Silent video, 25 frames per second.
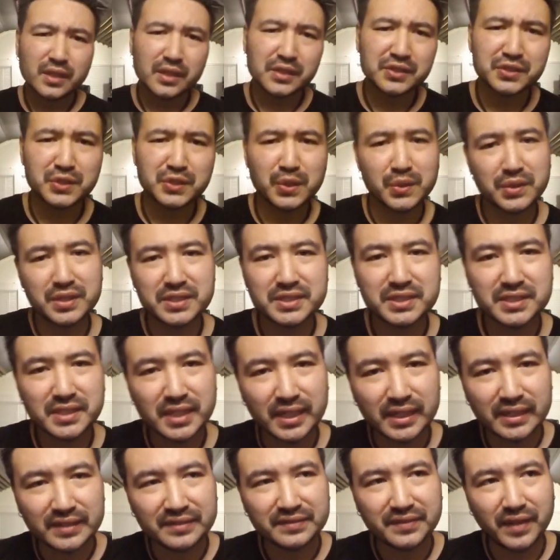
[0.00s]
So this is
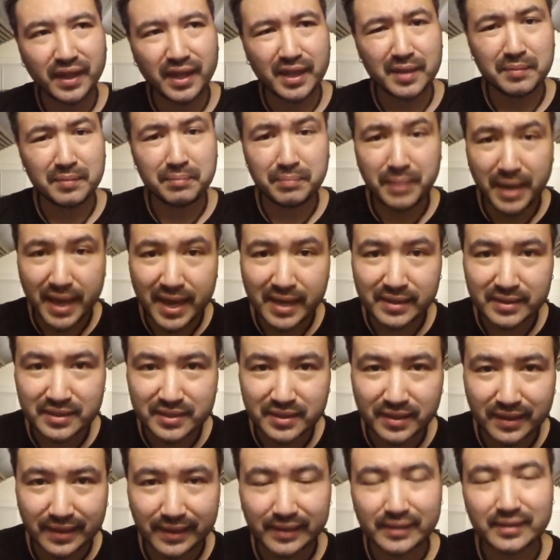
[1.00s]
kind of a bad
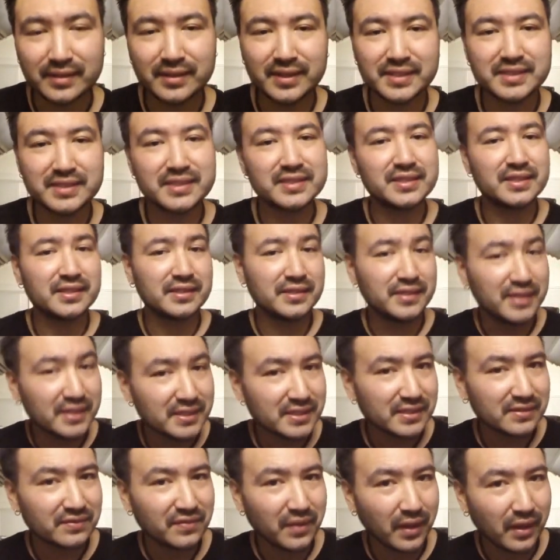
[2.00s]
side. This is the
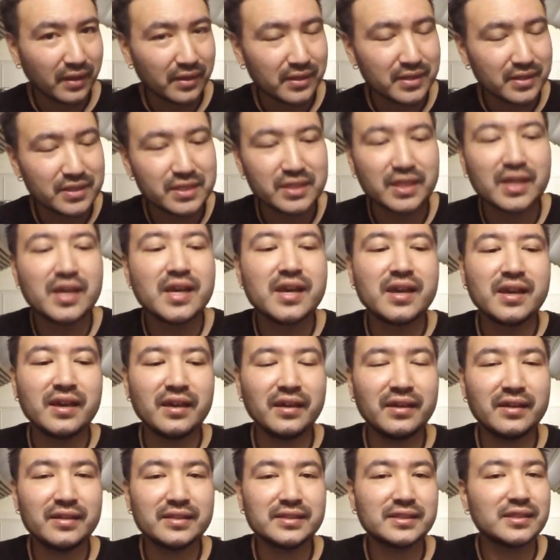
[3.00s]
disadvantage,
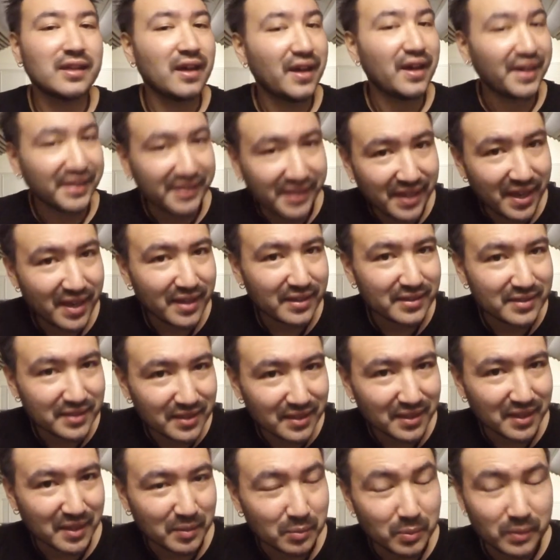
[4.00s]
is I can't
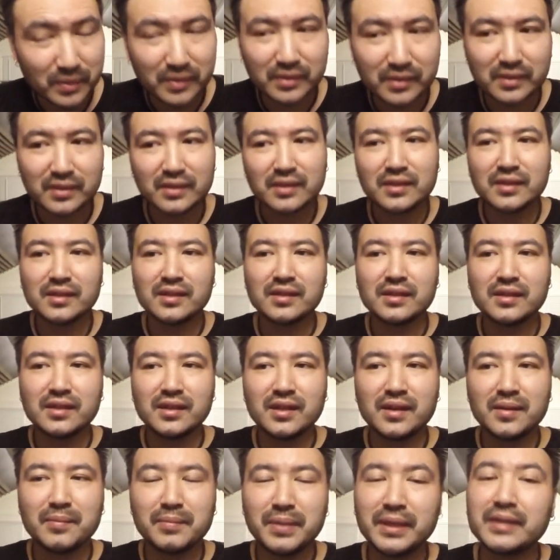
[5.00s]
sleep.
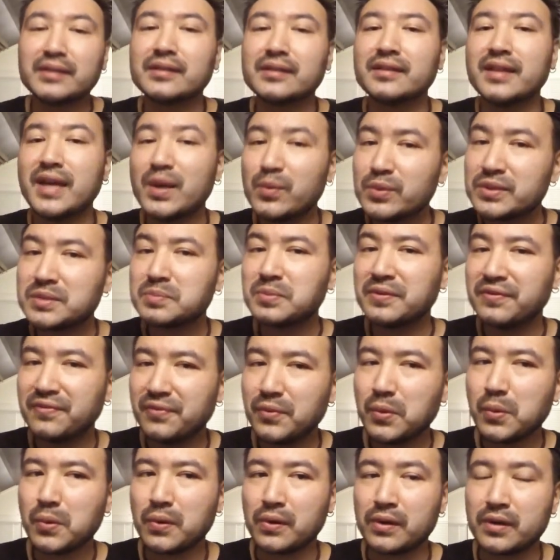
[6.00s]
But that was
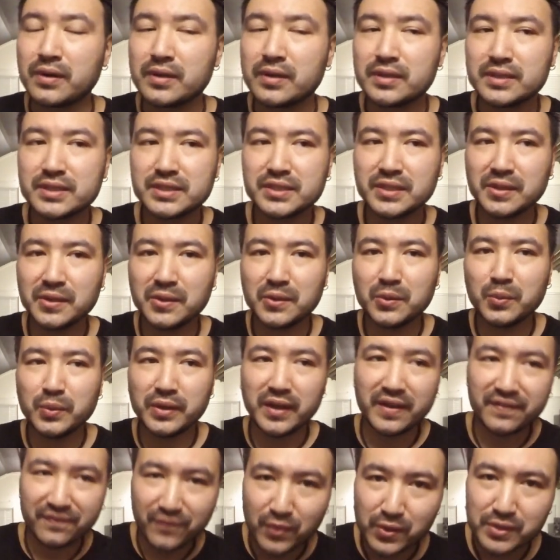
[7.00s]
before. So
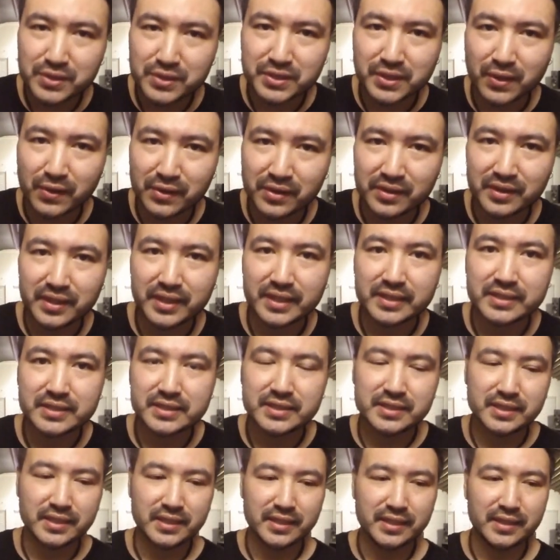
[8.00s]
when I first started
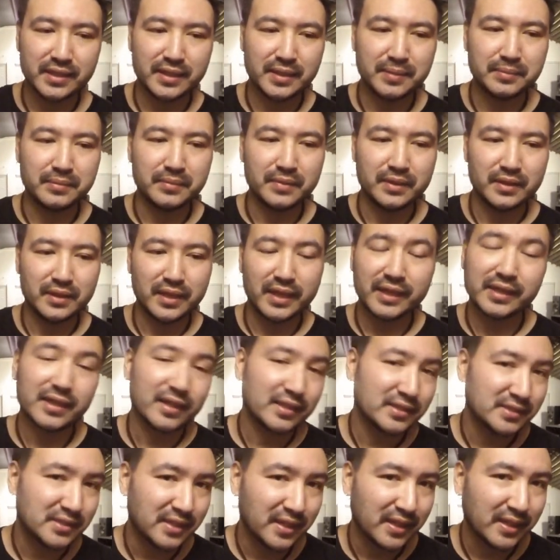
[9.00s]
this, like
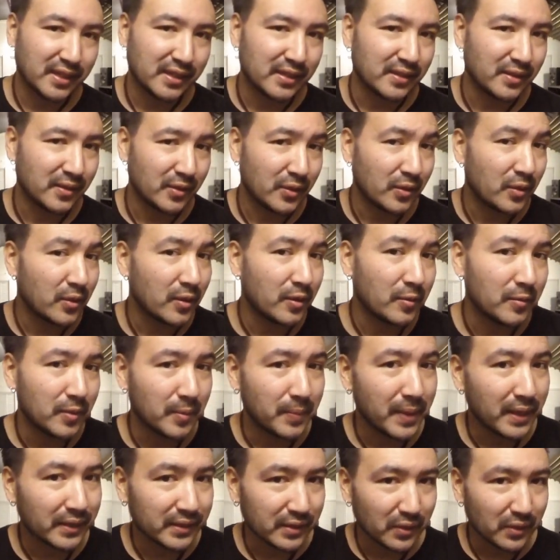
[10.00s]
I said
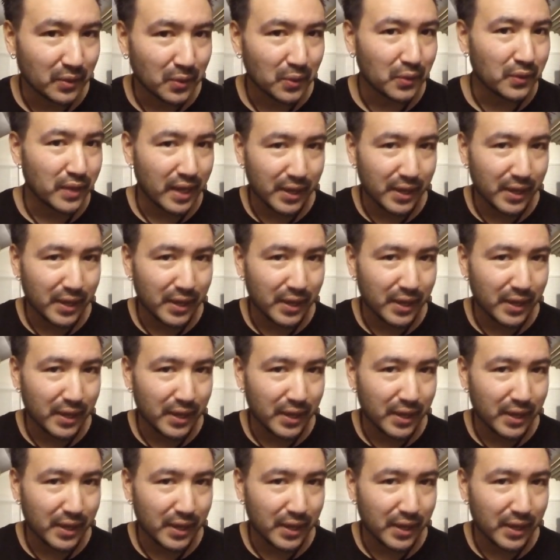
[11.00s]
about the whole